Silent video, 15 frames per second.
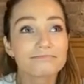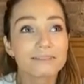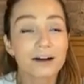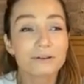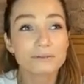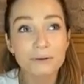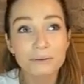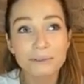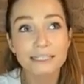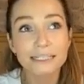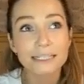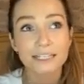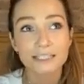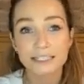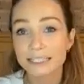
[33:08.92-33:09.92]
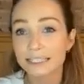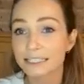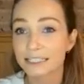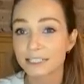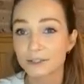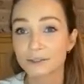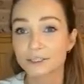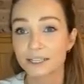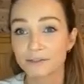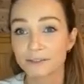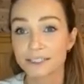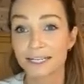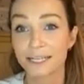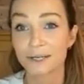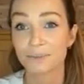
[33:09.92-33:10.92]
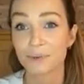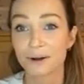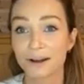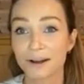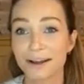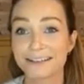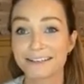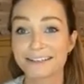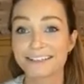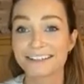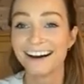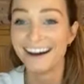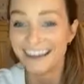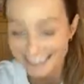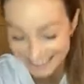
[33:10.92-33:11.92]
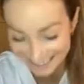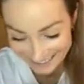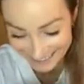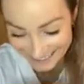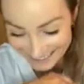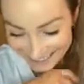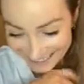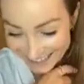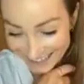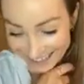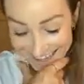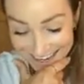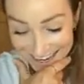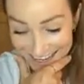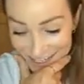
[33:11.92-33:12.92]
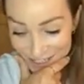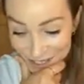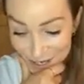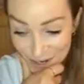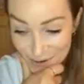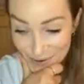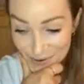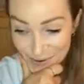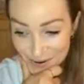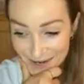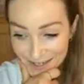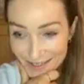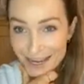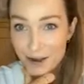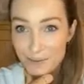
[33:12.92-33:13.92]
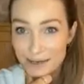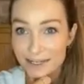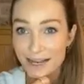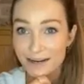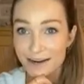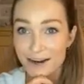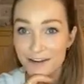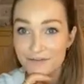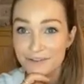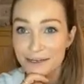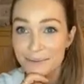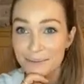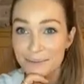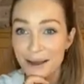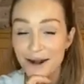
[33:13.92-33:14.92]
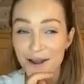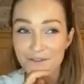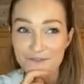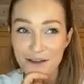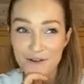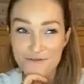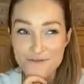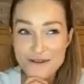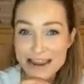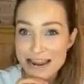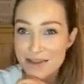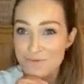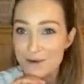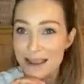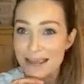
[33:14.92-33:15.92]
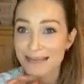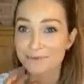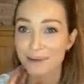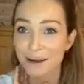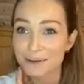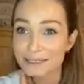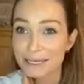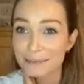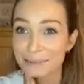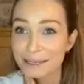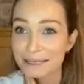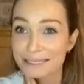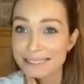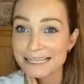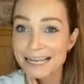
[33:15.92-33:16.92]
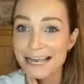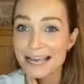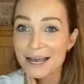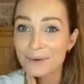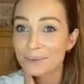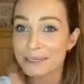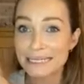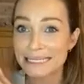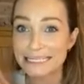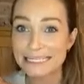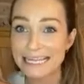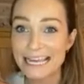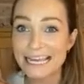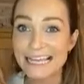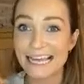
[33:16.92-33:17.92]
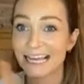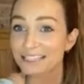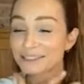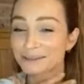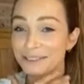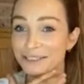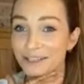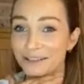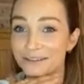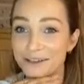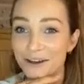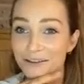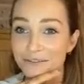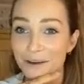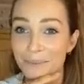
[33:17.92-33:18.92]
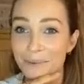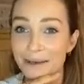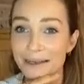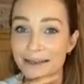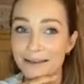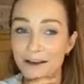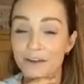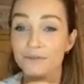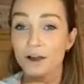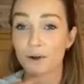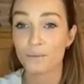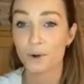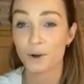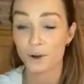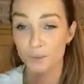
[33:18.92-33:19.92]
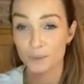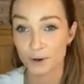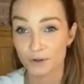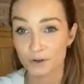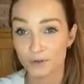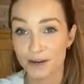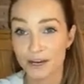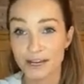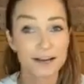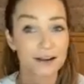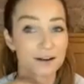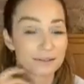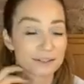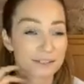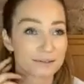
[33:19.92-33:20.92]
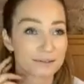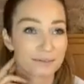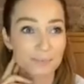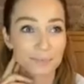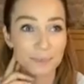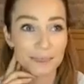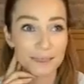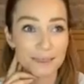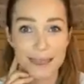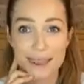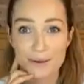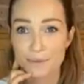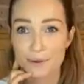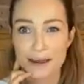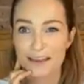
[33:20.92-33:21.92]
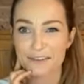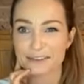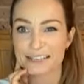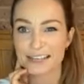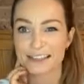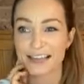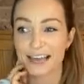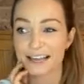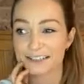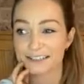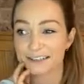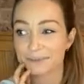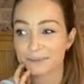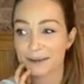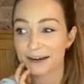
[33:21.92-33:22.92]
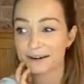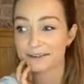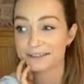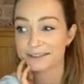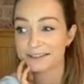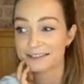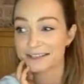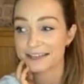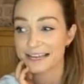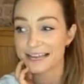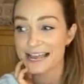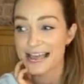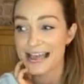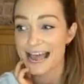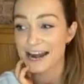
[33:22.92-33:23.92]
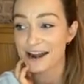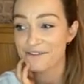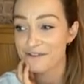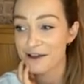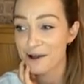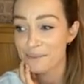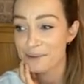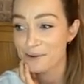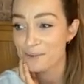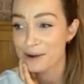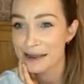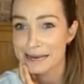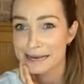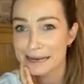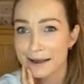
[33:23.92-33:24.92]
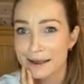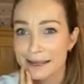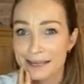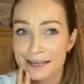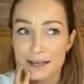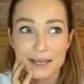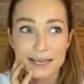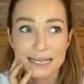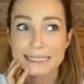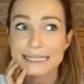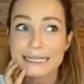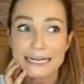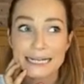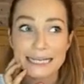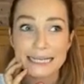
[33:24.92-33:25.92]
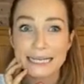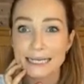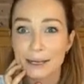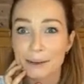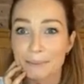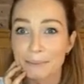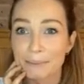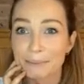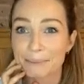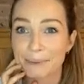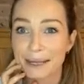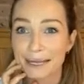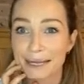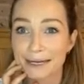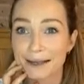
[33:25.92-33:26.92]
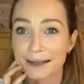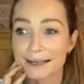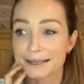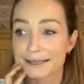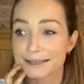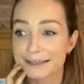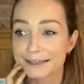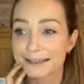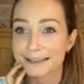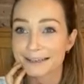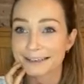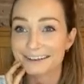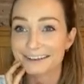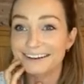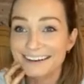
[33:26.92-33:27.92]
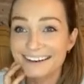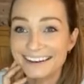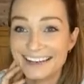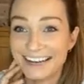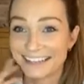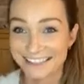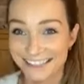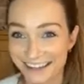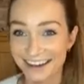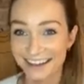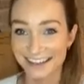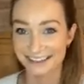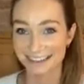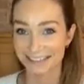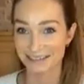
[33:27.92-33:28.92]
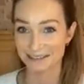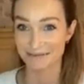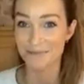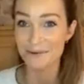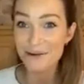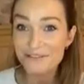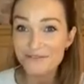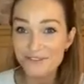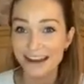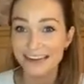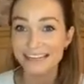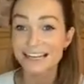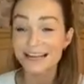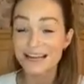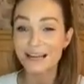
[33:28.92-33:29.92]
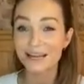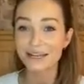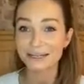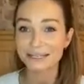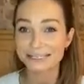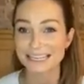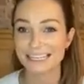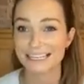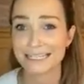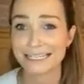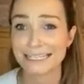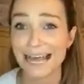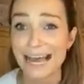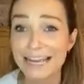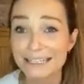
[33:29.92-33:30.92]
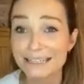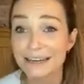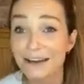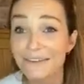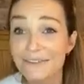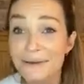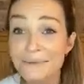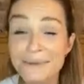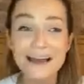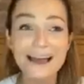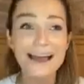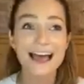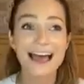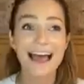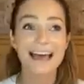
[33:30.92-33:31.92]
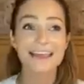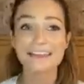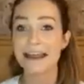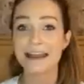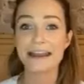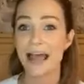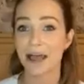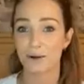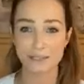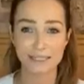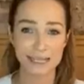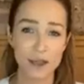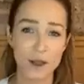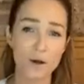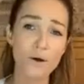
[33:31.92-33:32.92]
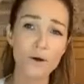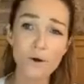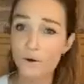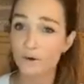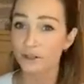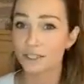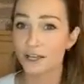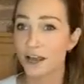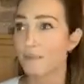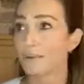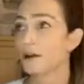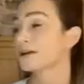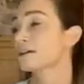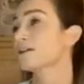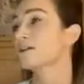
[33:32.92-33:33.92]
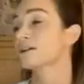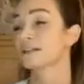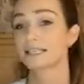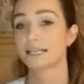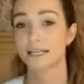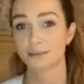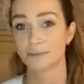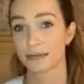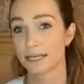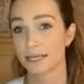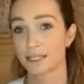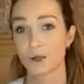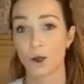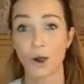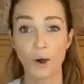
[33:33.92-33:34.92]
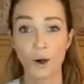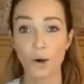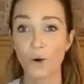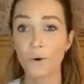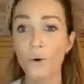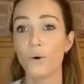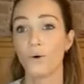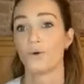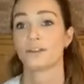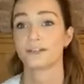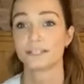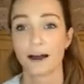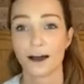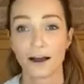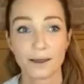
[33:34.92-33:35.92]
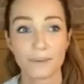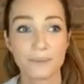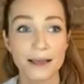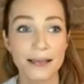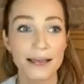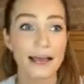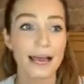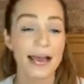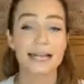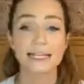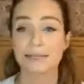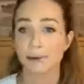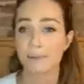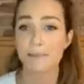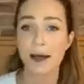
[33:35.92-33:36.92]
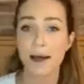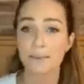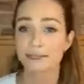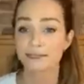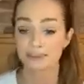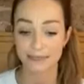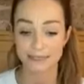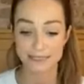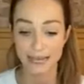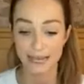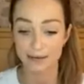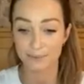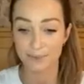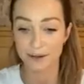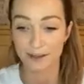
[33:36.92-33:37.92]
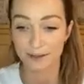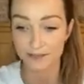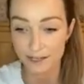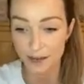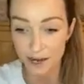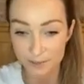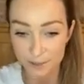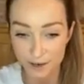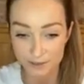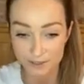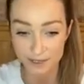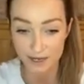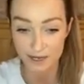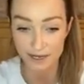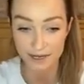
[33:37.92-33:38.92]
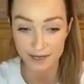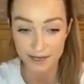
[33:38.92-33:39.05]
was probably a teenager, 16 or 17, when I decided to tell my dad I loved him. And I felt really weird about it, because we didn't say that to each other in our family. I'm one of 3 girls, and we never said that to our parents. And I felt a bit weird, like, is he going to think I'm being like, like I'm being say to your boyfriend, say to your dad you love him. And then now I say it all the time. Oh God, I say it to my kids all the time, and to my mum and to my dad. But at the time I was like,